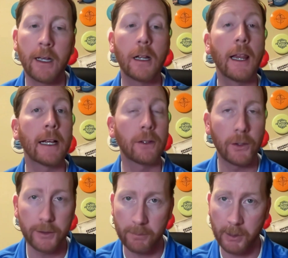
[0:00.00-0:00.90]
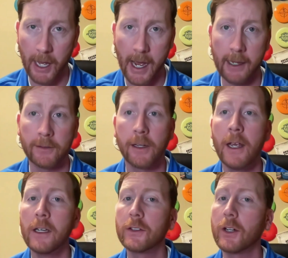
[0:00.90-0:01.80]
Collect those supplies.
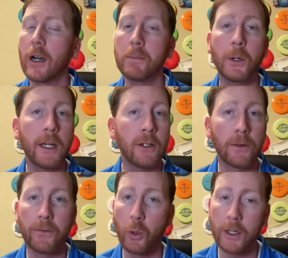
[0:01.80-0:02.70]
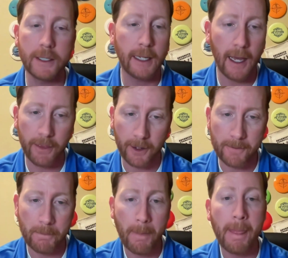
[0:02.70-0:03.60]
Start putting your fort together.
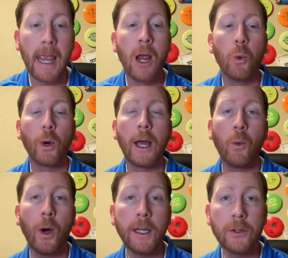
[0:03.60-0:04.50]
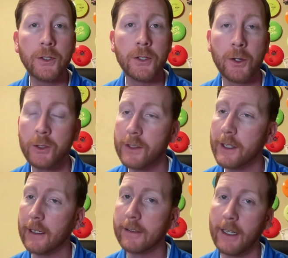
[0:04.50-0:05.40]
What I want you to do, just
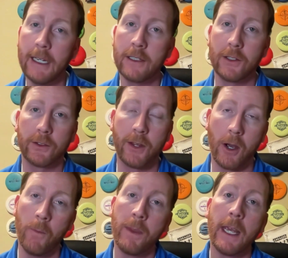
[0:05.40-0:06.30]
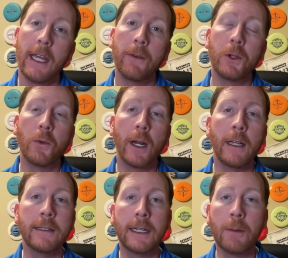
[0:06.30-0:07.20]
like a scientist though, if you run
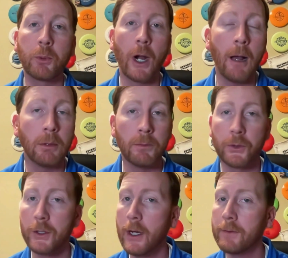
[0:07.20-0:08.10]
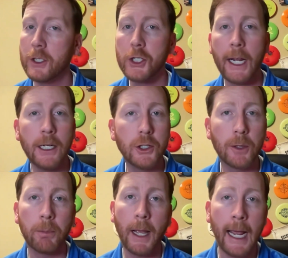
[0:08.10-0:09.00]
into any problems or you have to change
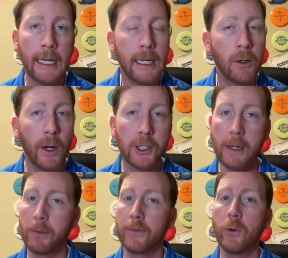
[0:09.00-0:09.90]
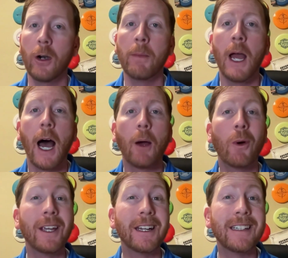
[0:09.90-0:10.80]
your plan in any way, shape, or form, I
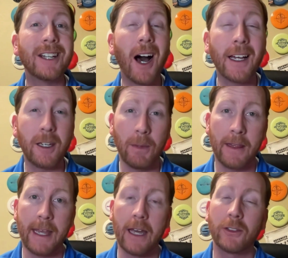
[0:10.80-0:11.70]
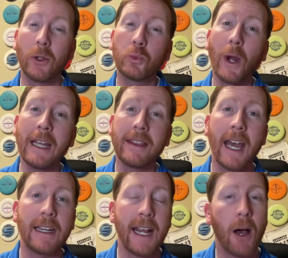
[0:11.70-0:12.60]
want you to document that. So write
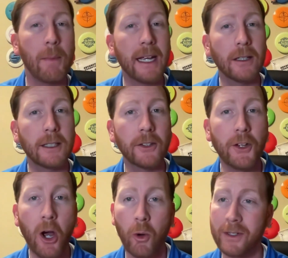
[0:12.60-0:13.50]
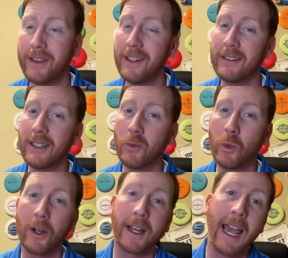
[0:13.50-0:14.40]
that down. Make a little note. This didn't
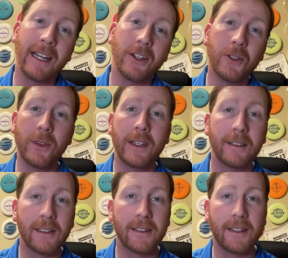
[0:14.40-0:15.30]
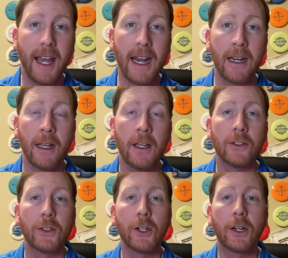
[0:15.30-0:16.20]
work. I had to do this instead.
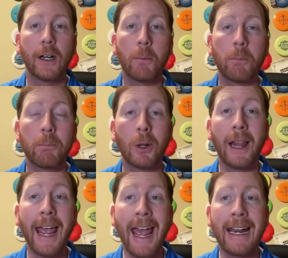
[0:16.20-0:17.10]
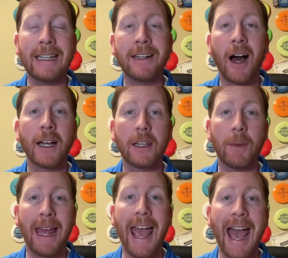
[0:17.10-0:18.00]
So you're going to plan and
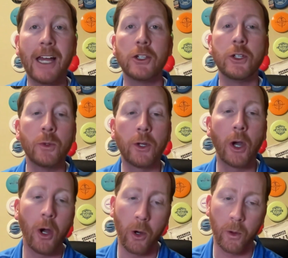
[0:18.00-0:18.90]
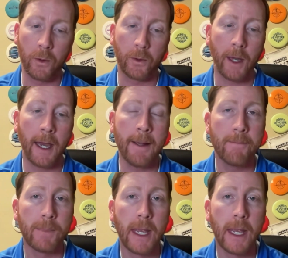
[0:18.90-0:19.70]
document as you go, okay?